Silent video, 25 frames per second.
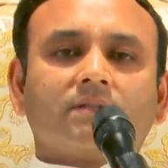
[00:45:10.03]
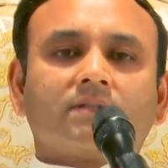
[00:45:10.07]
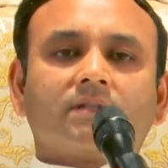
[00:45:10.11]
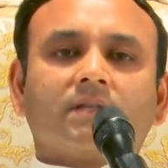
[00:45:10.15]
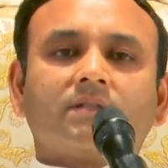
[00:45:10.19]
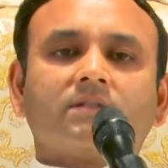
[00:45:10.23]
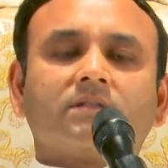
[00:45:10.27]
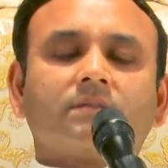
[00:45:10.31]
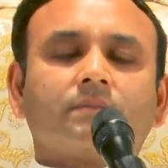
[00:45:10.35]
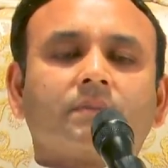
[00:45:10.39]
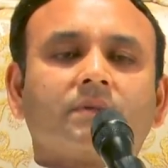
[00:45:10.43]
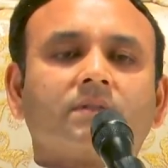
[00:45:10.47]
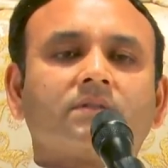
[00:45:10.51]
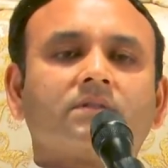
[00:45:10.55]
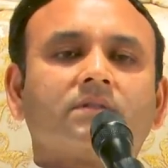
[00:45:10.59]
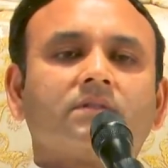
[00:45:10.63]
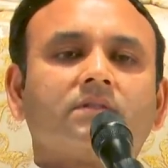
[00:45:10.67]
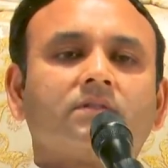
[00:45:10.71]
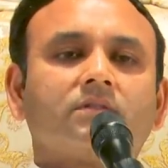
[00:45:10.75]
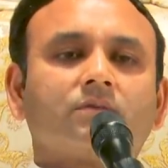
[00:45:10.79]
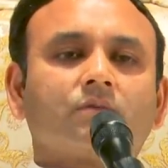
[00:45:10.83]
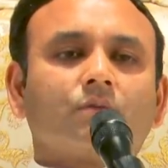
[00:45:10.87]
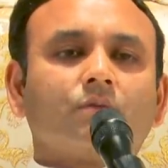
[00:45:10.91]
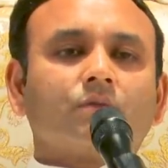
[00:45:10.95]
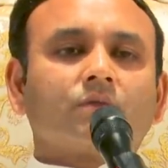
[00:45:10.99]
Such a person
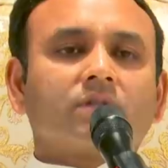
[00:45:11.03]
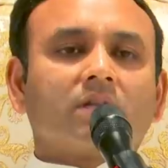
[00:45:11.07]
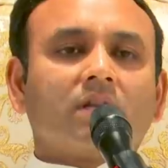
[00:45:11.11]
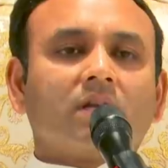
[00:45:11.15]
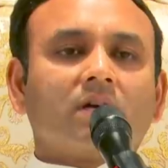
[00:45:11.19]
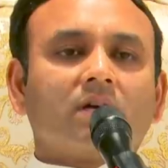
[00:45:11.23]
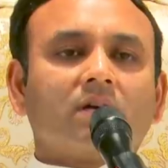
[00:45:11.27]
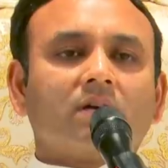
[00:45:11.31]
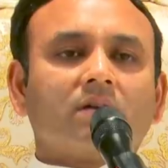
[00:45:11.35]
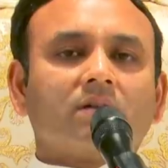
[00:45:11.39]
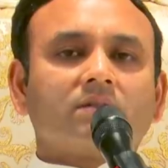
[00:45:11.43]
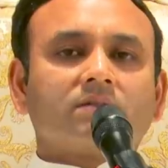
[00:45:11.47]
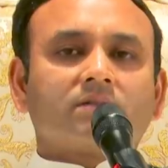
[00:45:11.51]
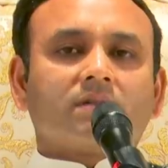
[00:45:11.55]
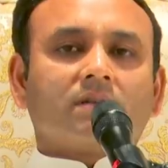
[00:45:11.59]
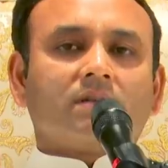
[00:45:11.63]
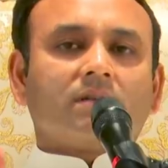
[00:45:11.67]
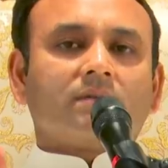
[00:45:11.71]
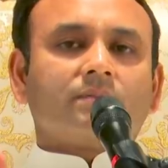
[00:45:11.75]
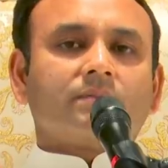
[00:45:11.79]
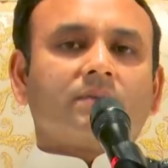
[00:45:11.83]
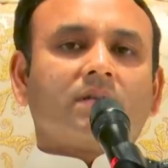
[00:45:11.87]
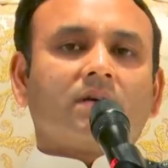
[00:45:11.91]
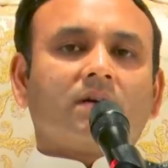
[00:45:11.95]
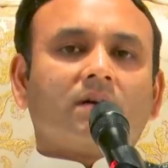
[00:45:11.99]
is Kushala Asya
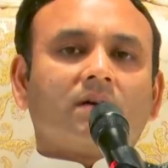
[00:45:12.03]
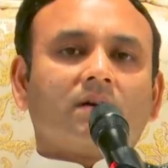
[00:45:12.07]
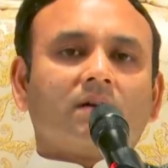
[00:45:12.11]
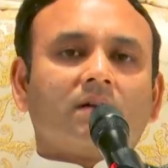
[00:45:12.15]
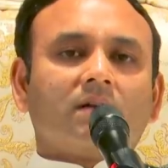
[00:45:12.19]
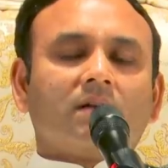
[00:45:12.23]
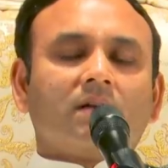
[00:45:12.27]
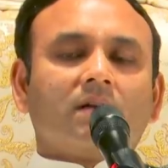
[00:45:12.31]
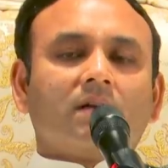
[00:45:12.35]
Labdha.